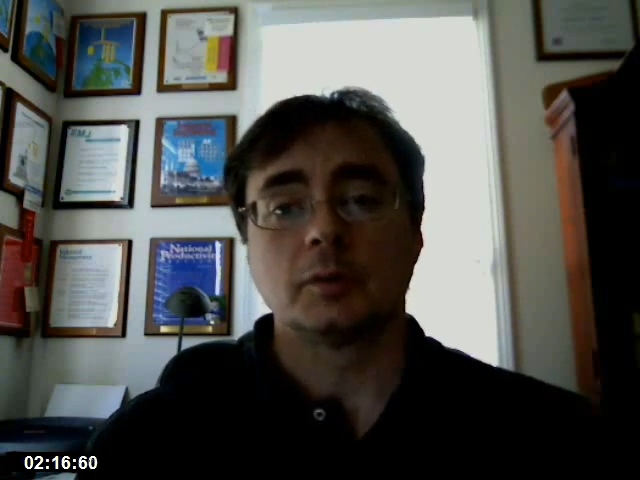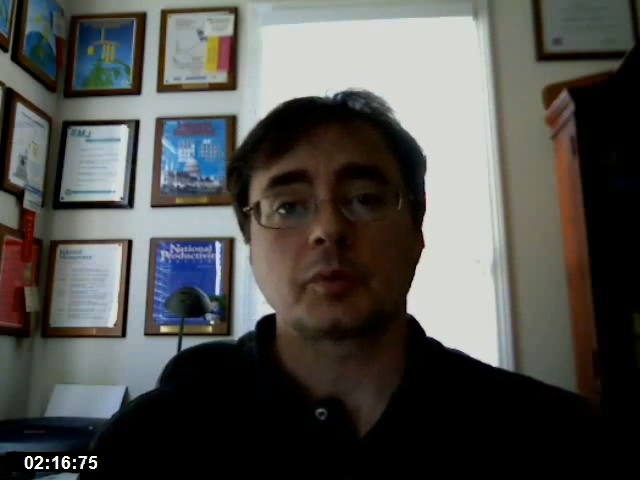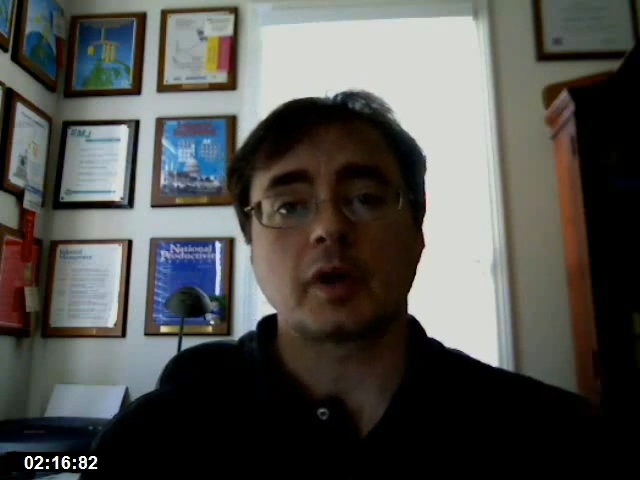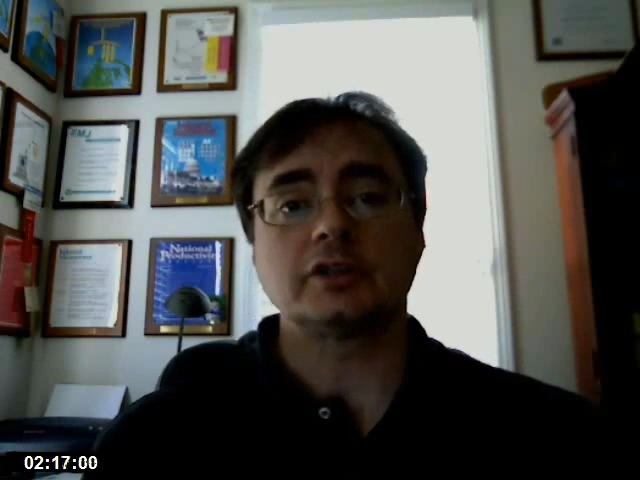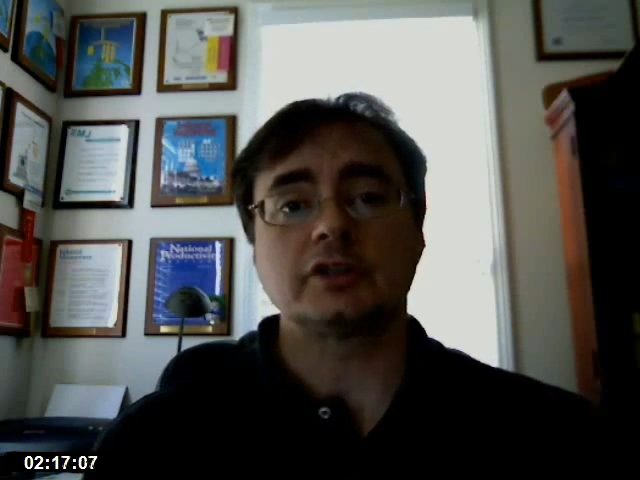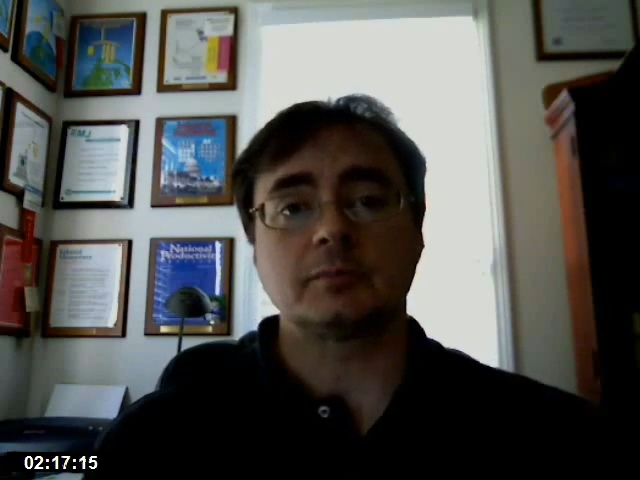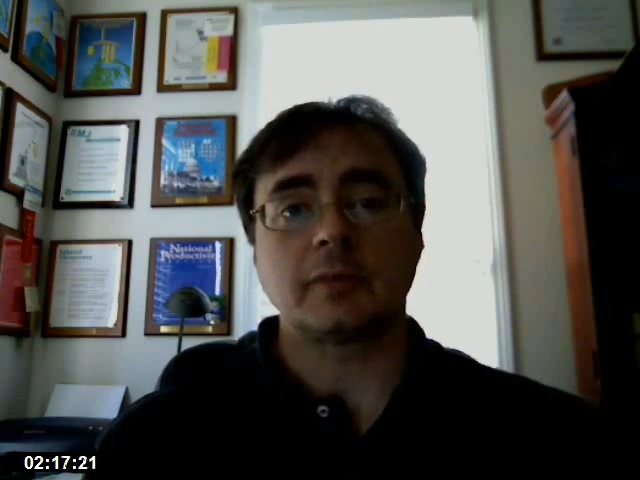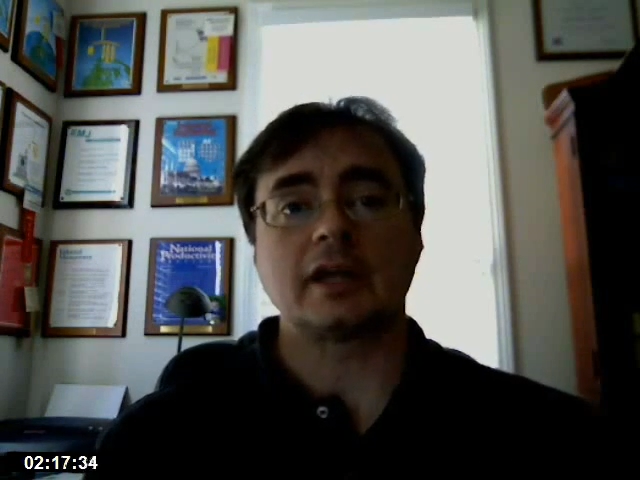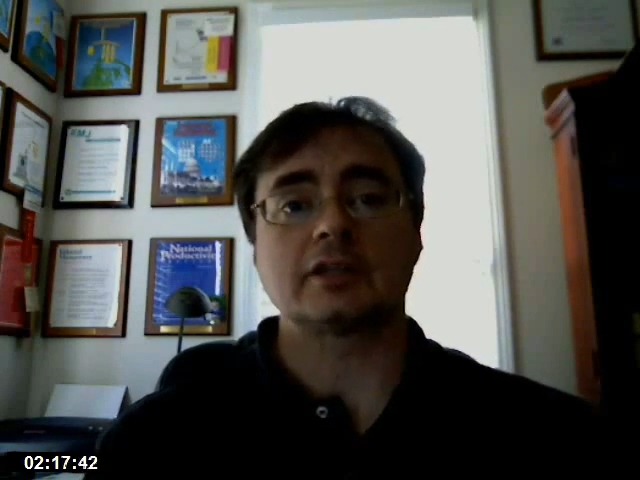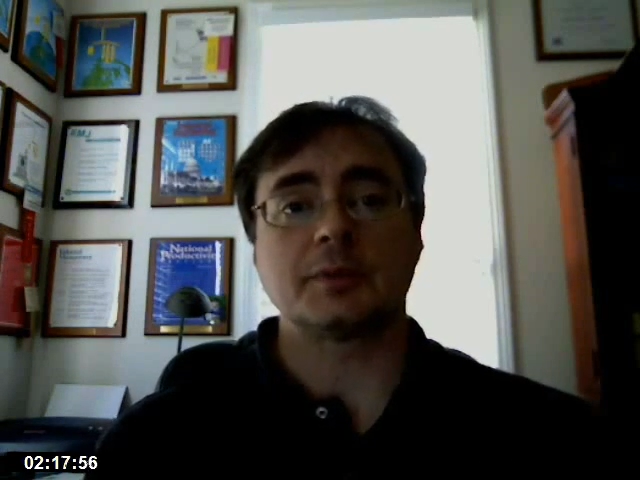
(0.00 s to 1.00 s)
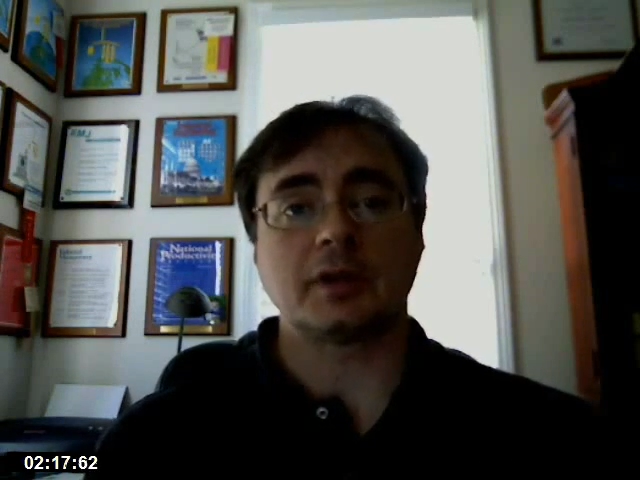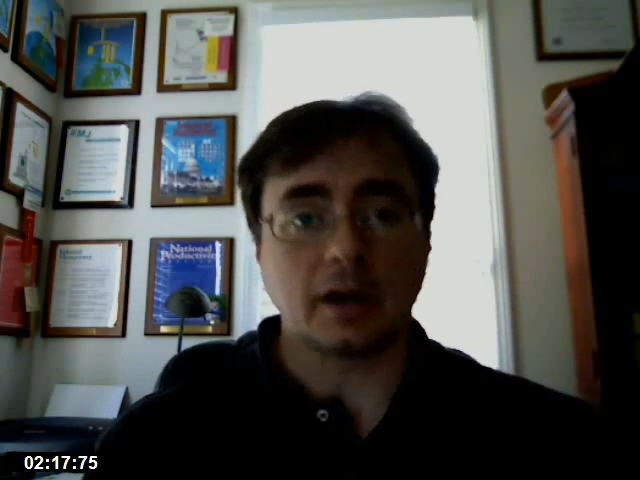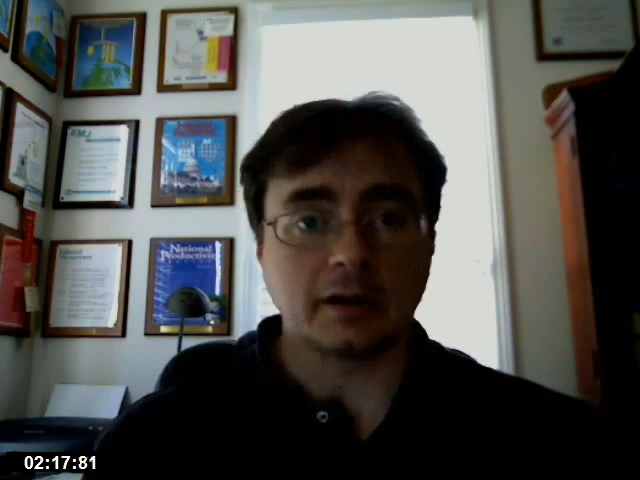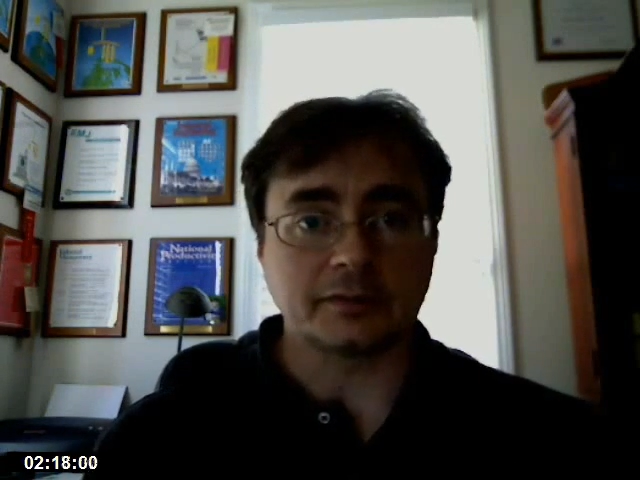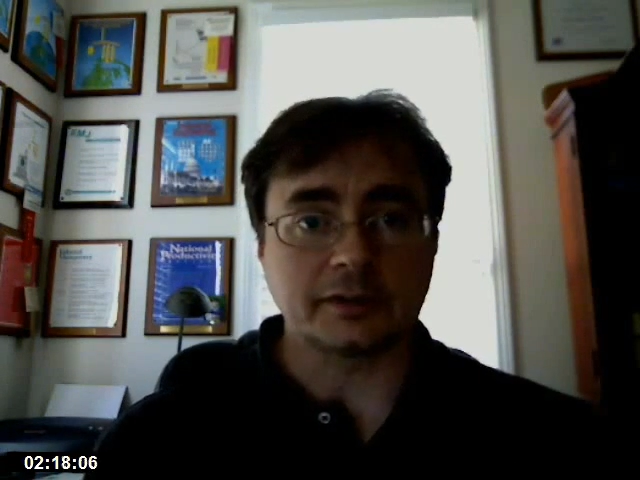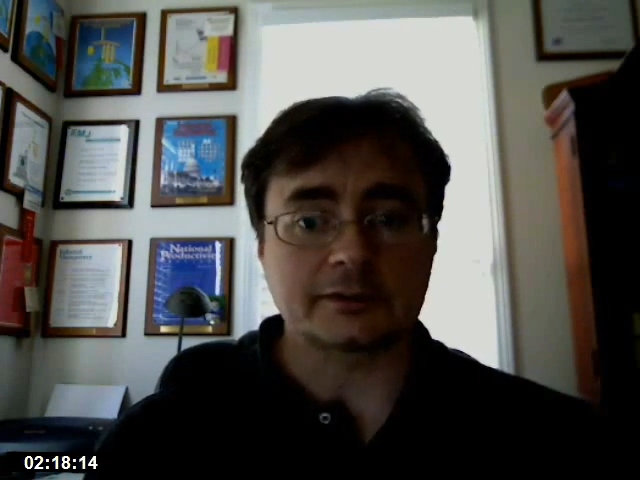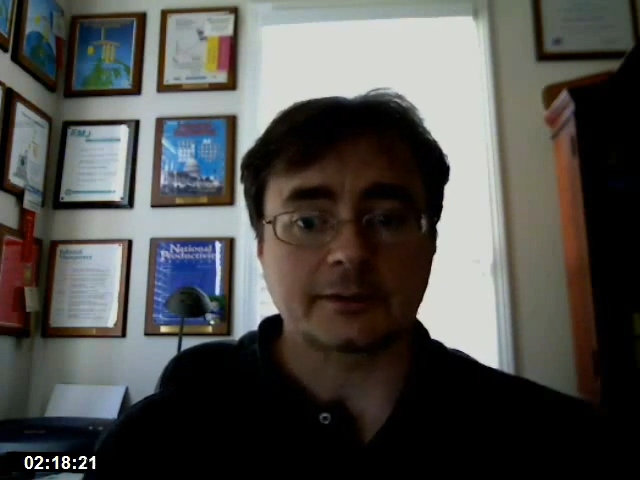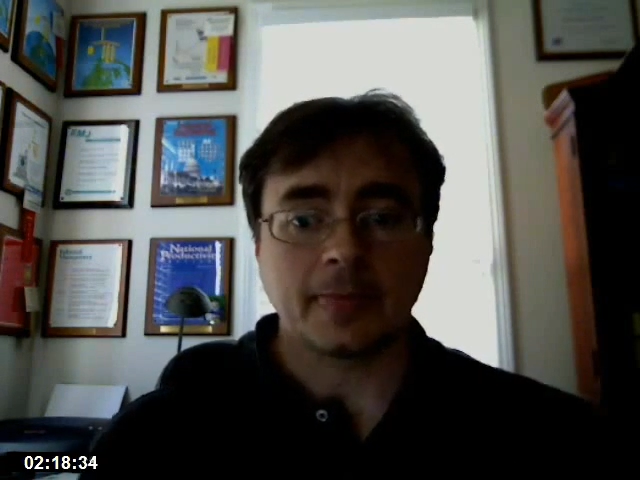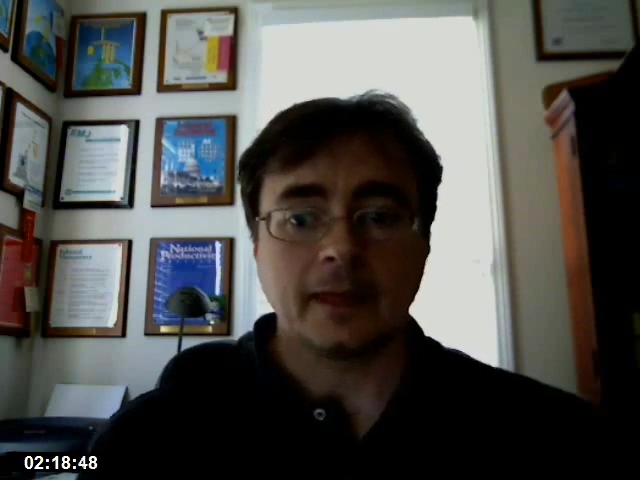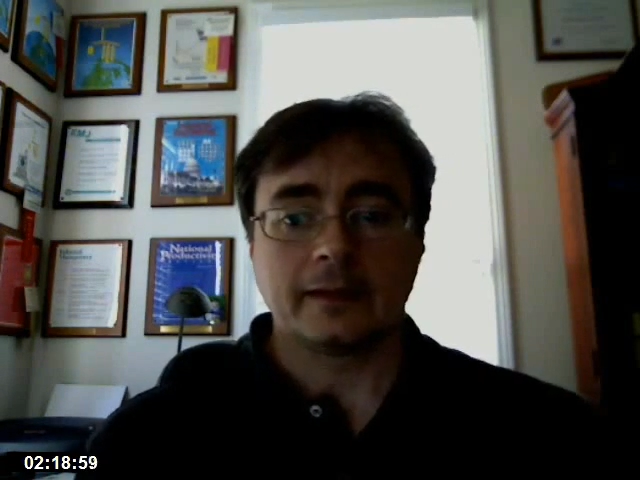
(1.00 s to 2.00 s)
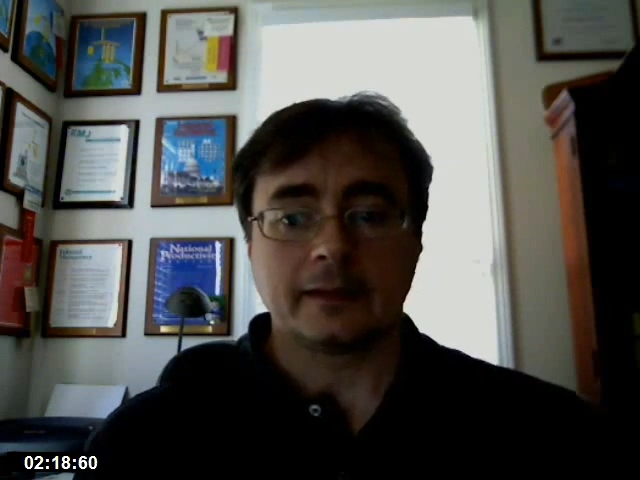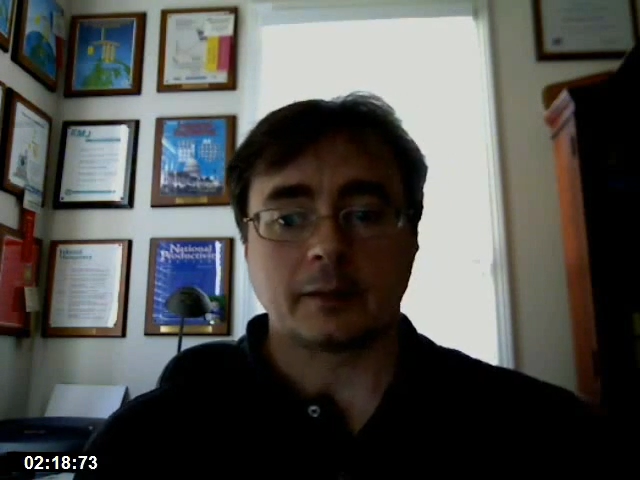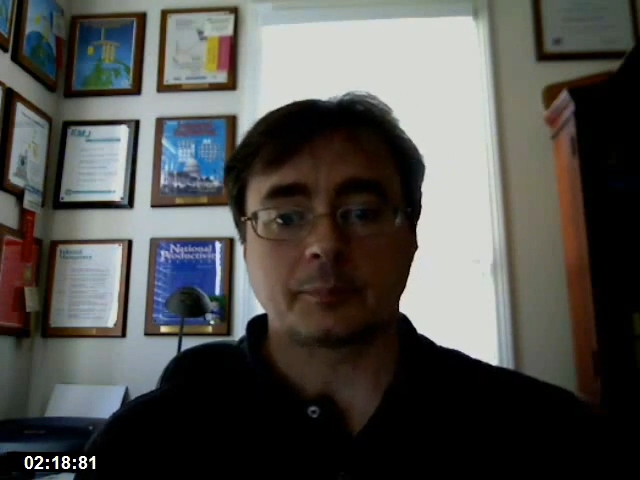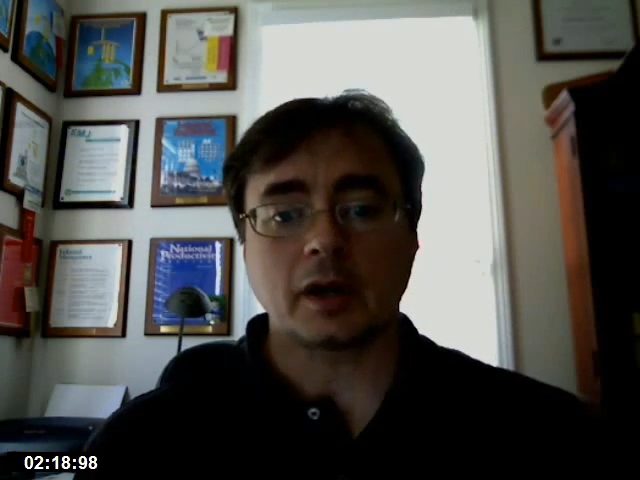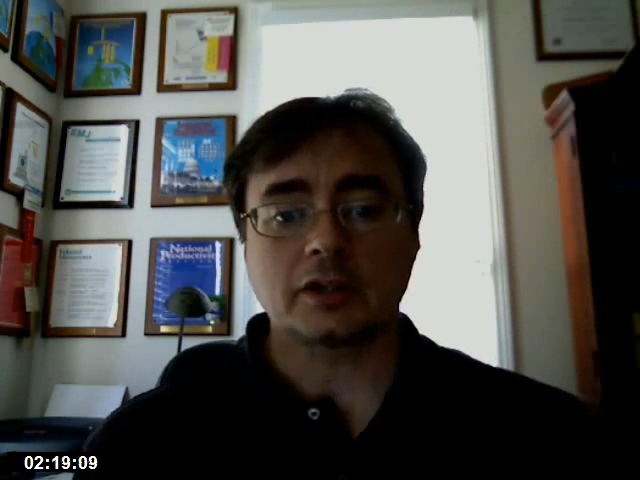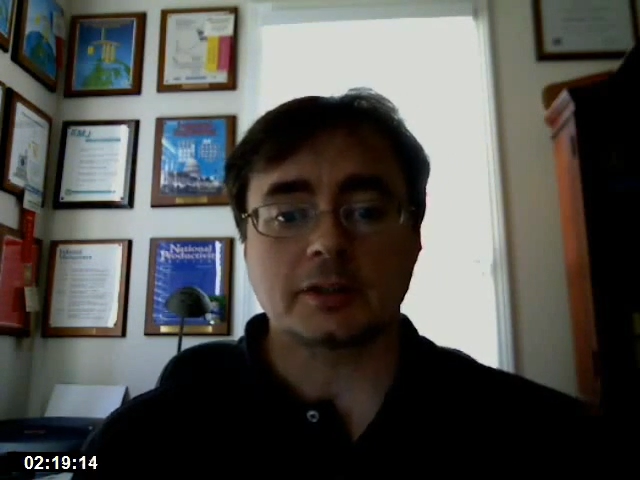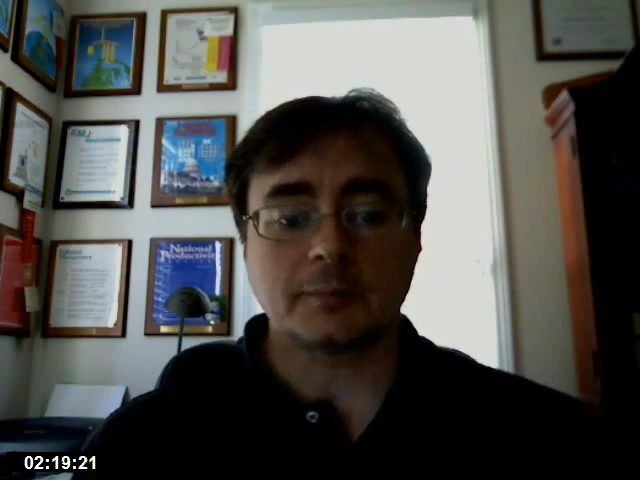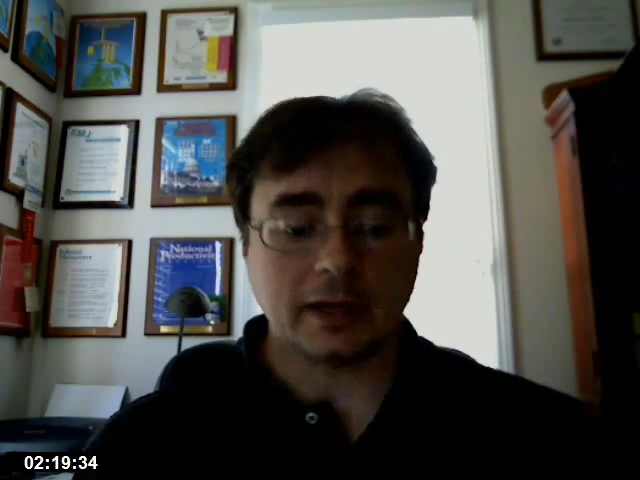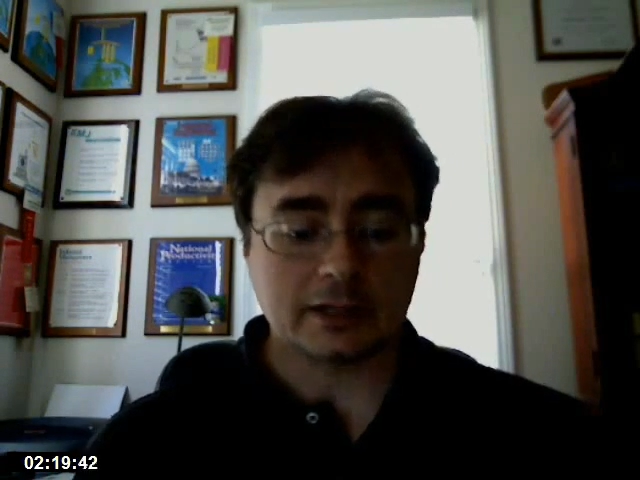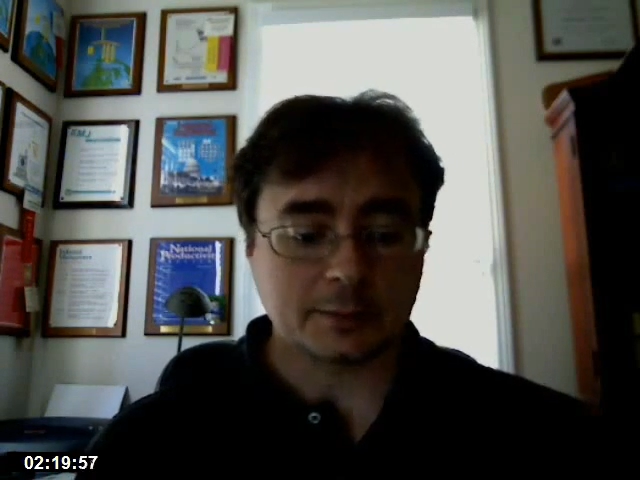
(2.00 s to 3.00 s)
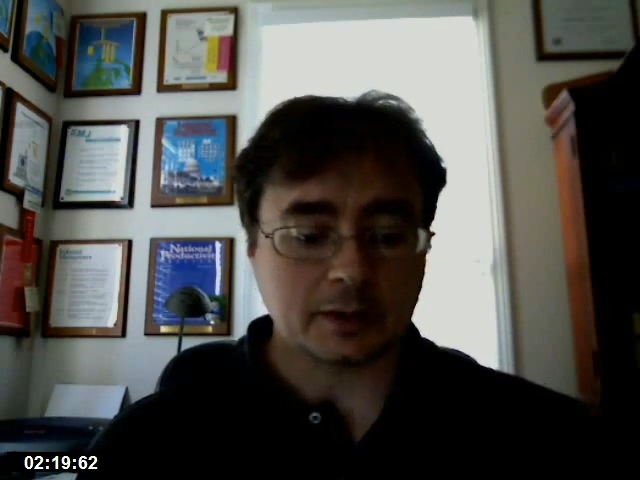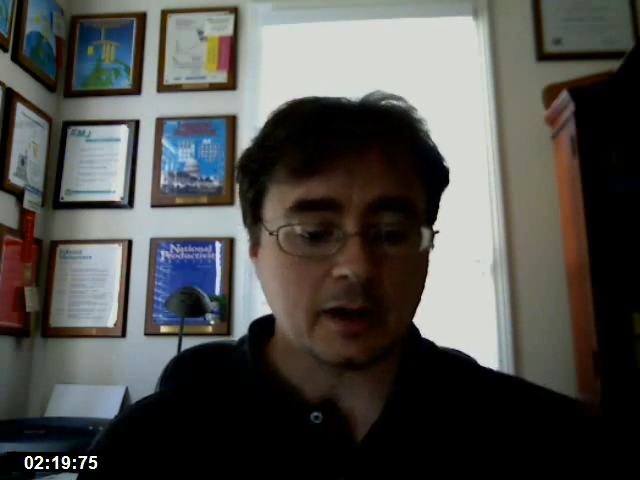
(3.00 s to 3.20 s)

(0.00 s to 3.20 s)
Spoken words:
Project Management Office. Now, Project Management